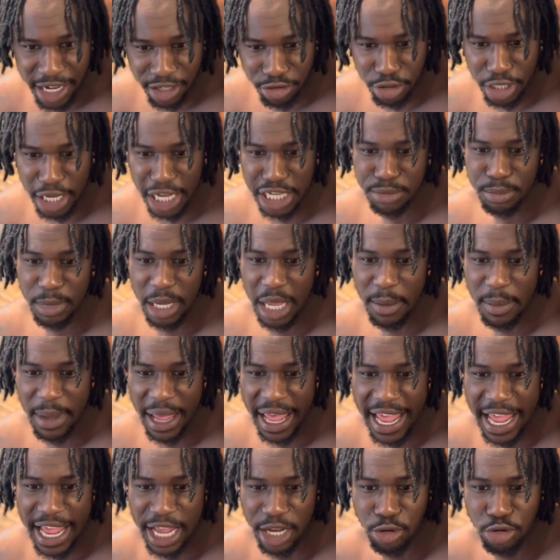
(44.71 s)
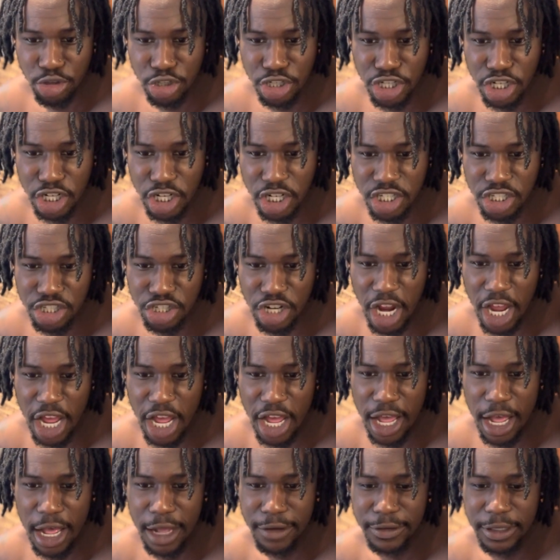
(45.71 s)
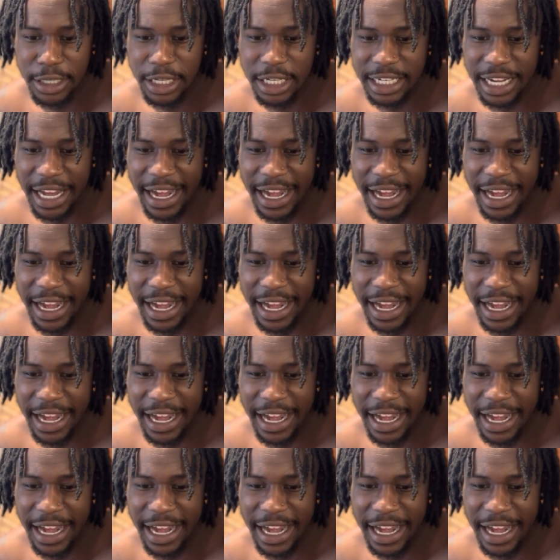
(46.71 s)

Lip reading: We got man back with another tribe